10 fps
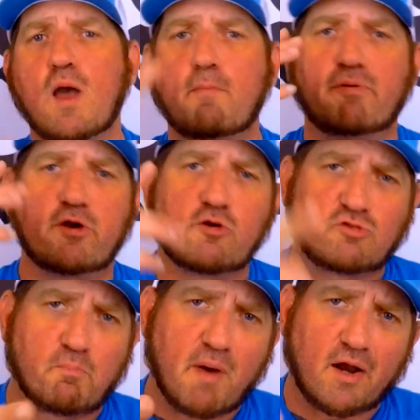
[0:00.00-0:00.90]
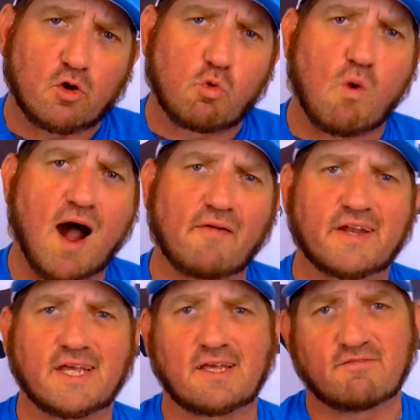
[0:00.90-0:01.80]
and produce better
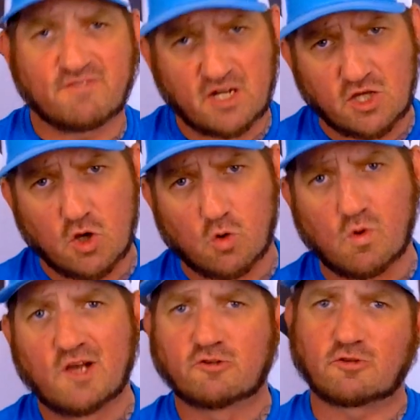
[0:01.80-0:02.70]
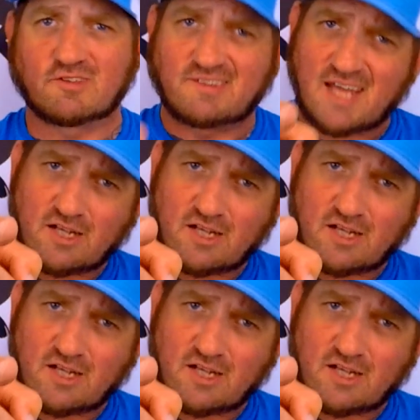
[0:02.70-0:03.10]
quality video. So stay